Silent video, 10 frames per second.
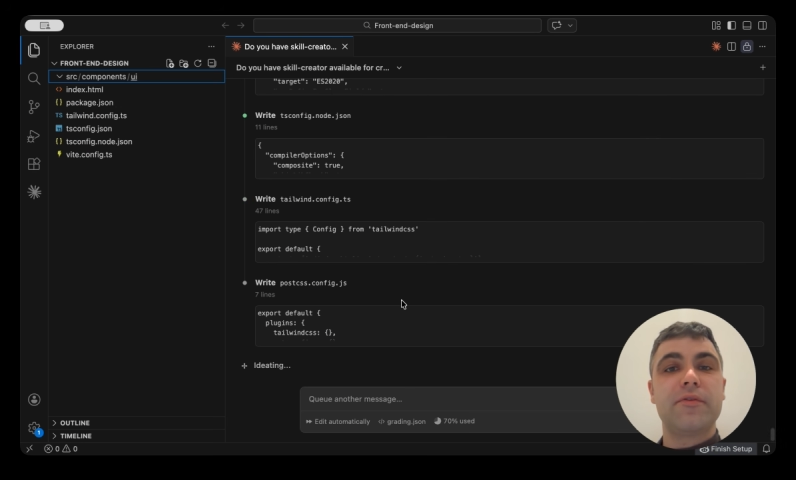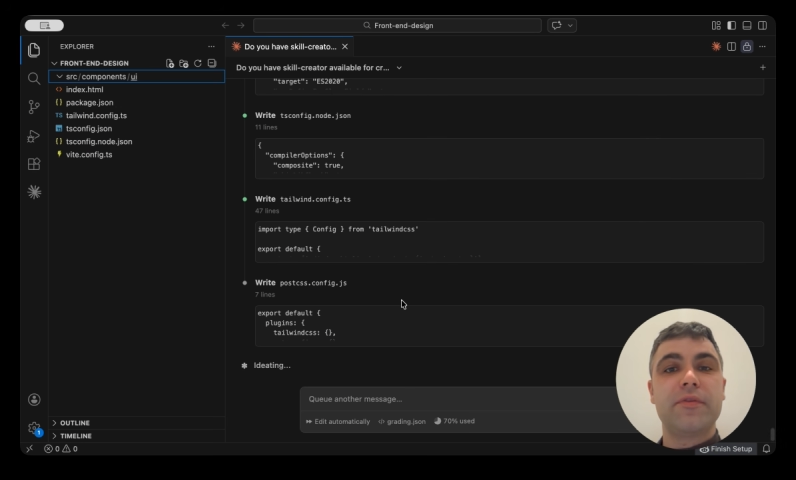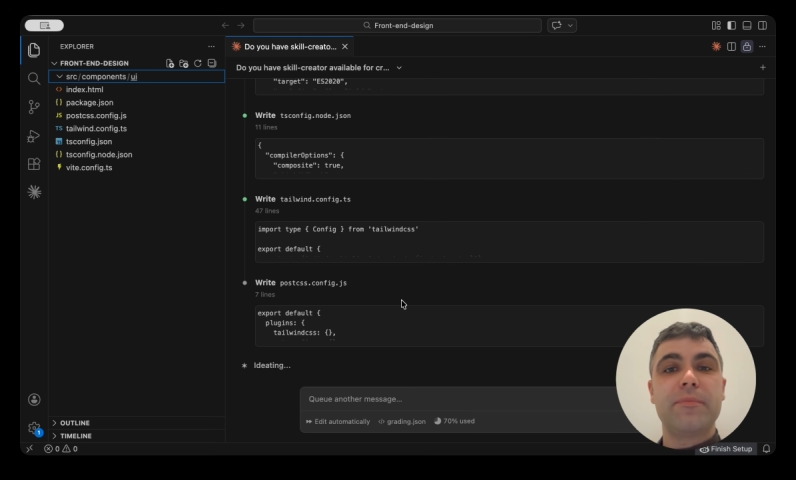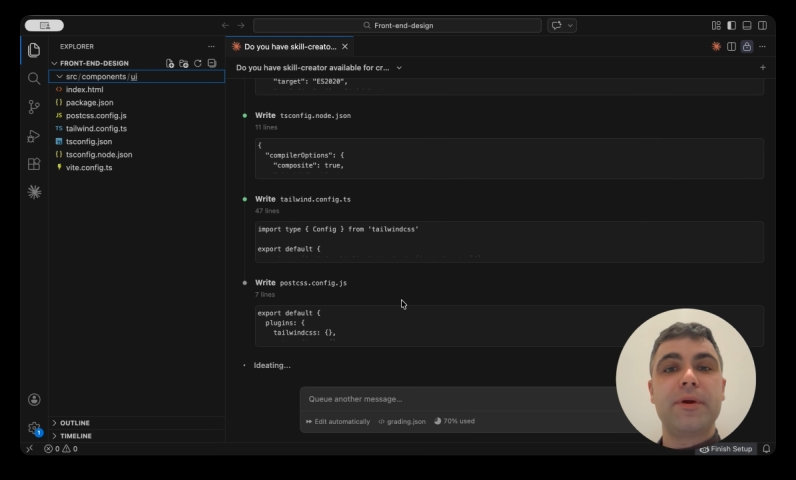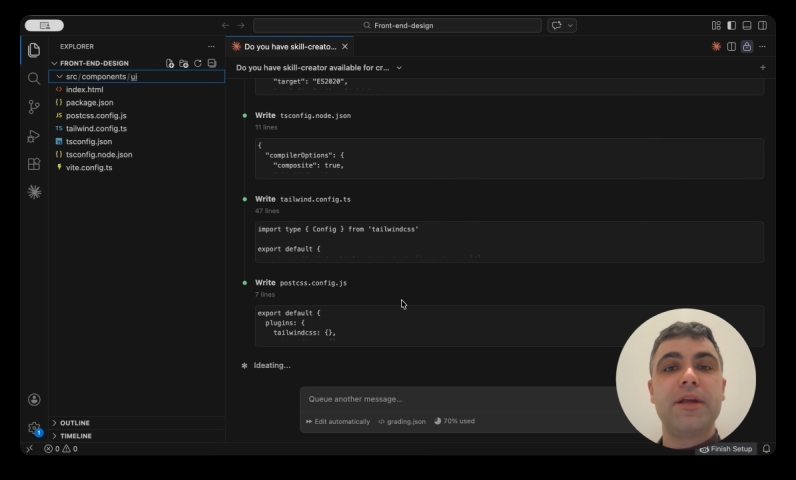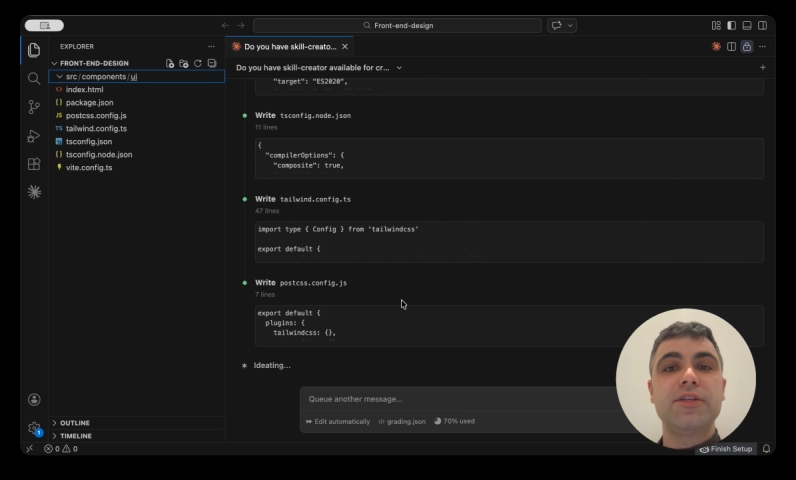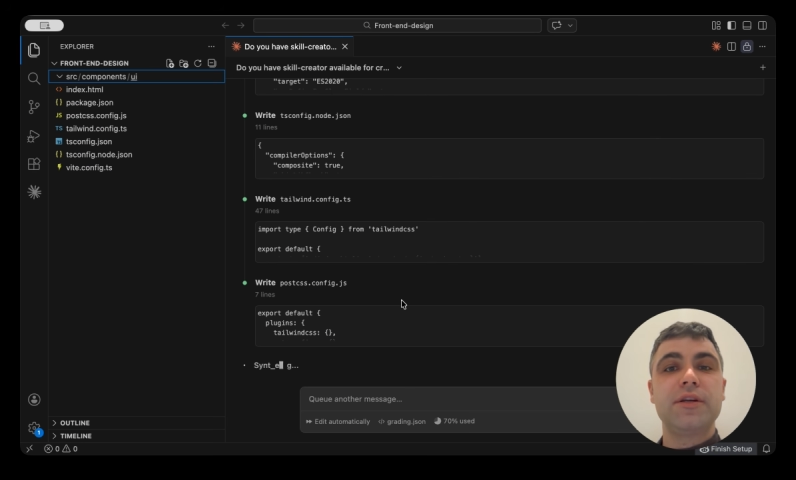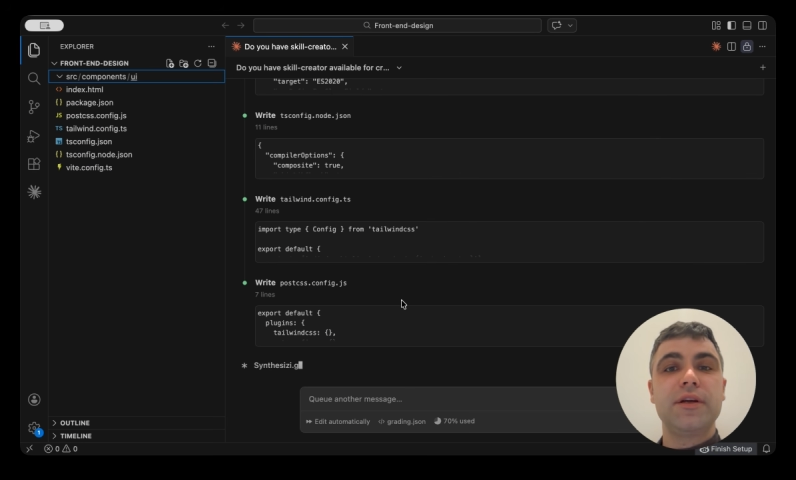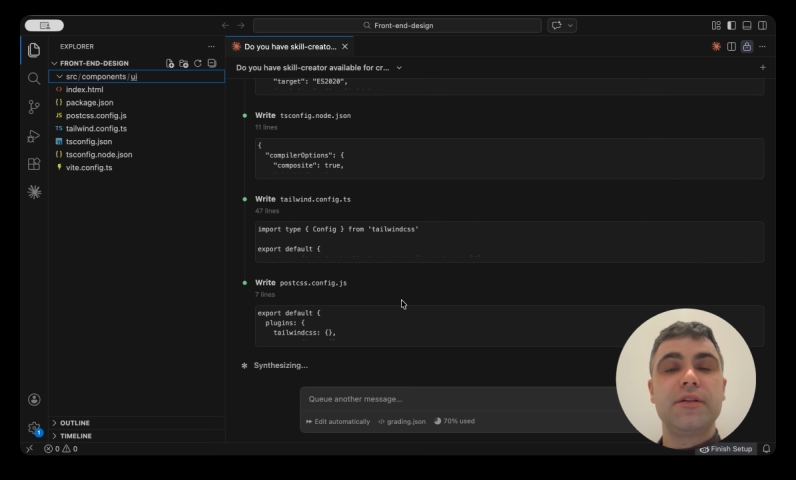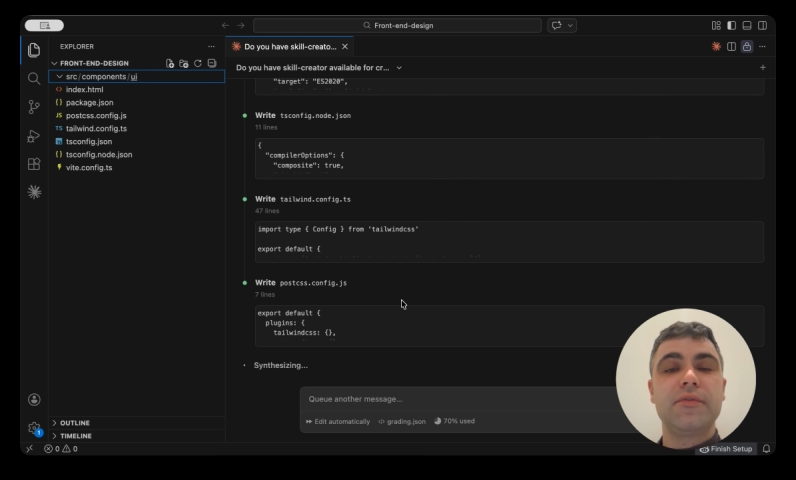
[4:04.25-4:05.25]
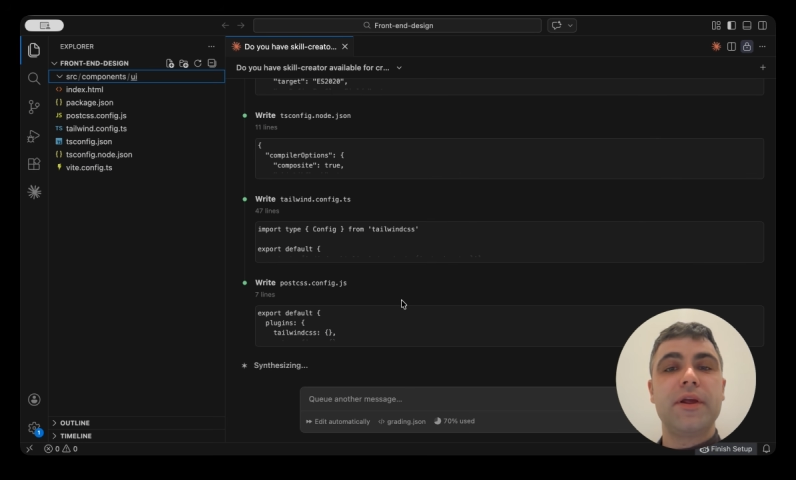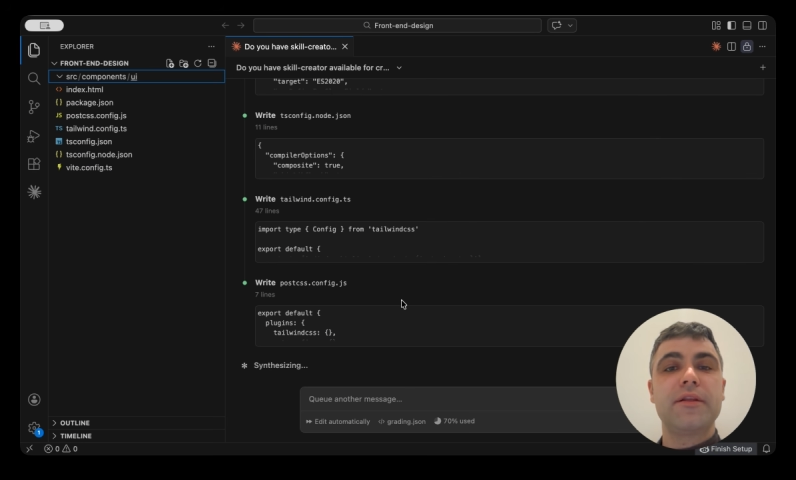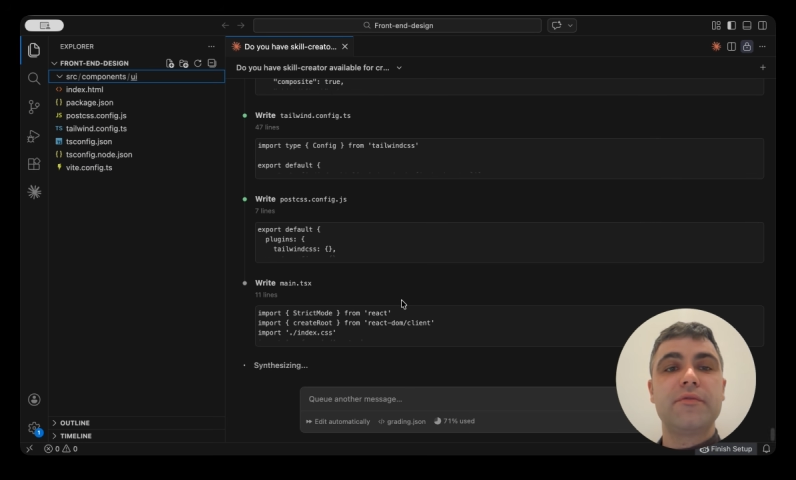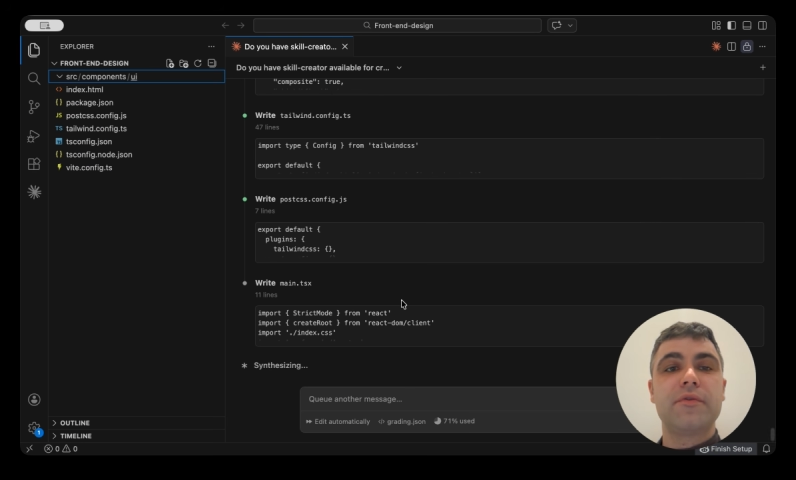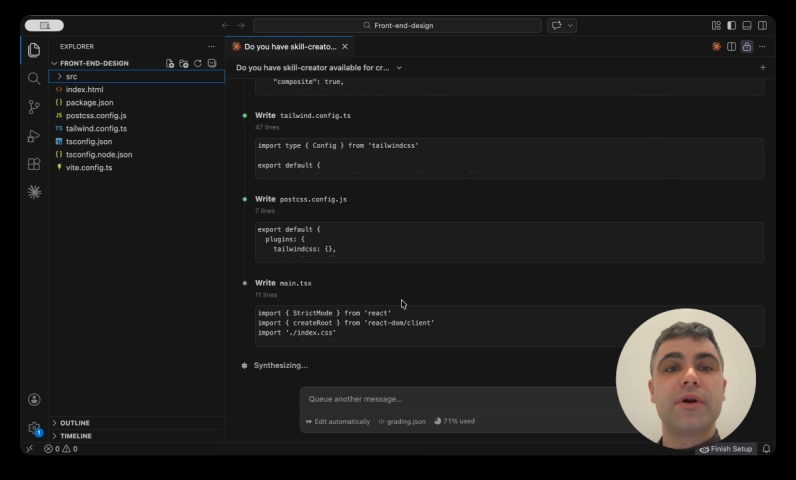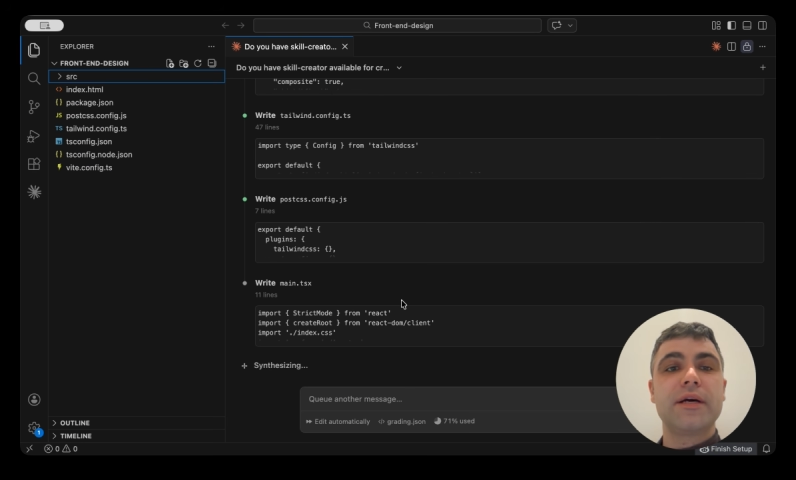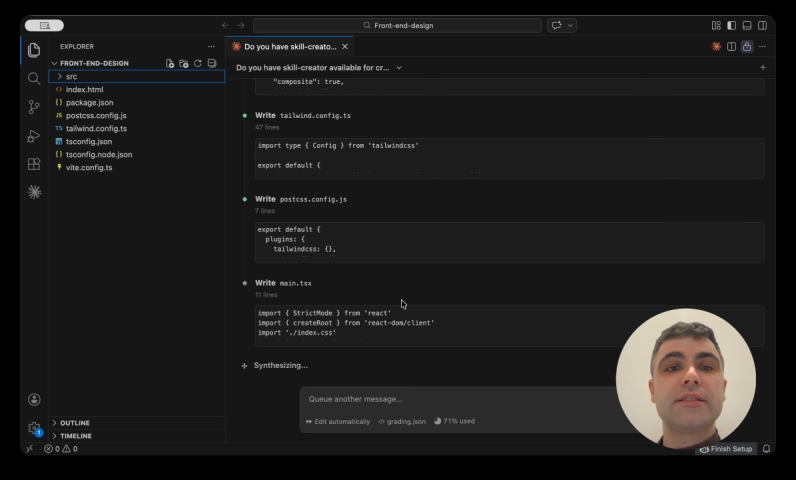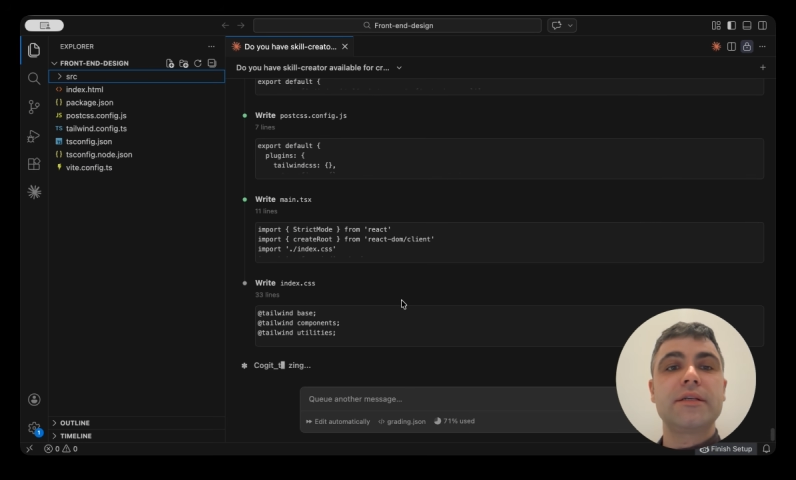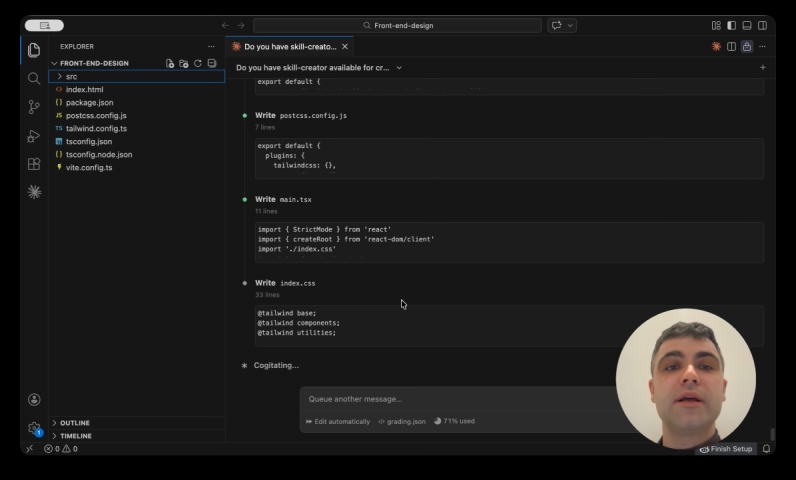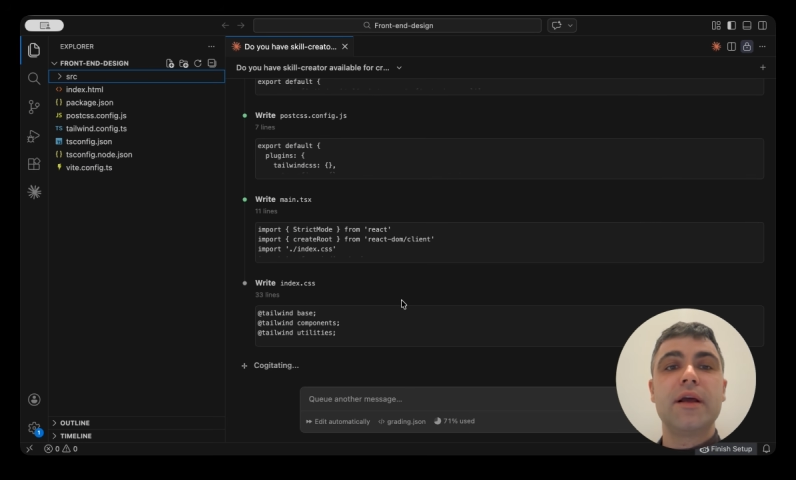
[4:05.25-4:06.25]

of the page it created for us,